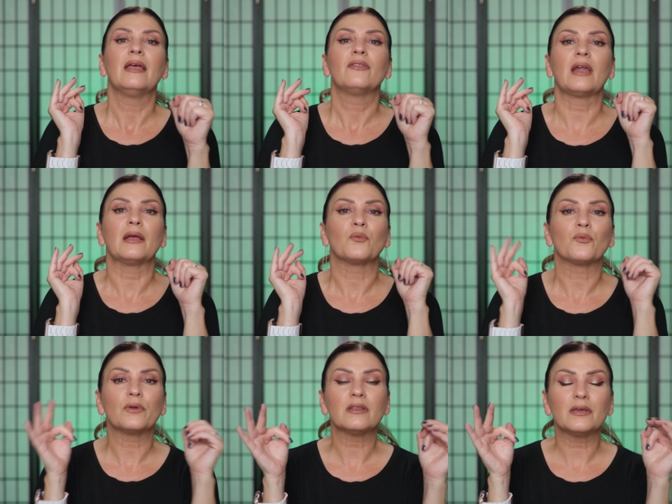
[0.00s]
that I
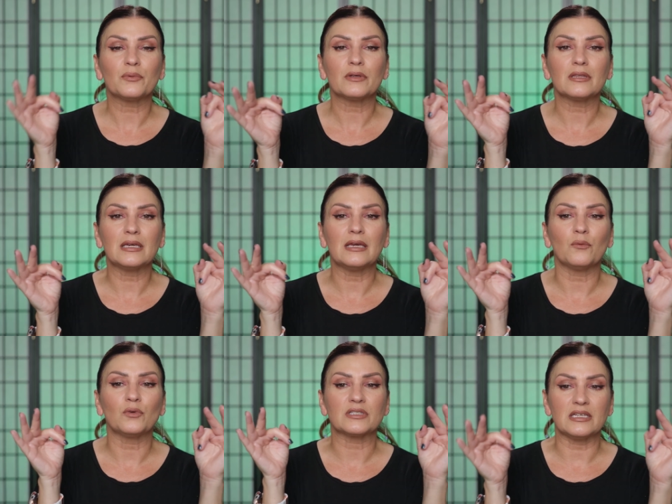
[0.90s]
really,
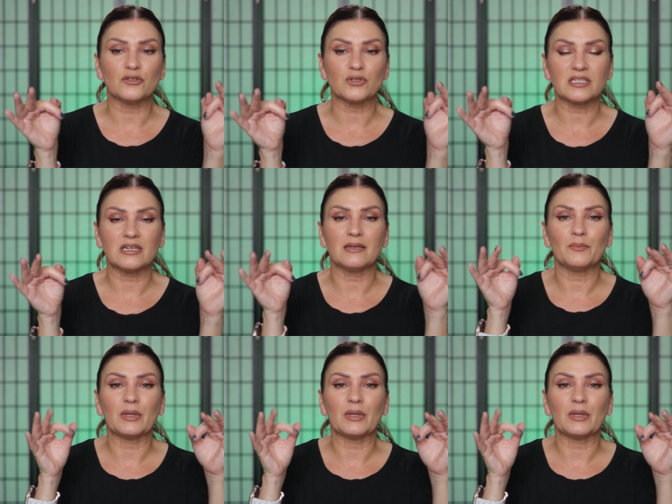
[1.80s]
really was interested in,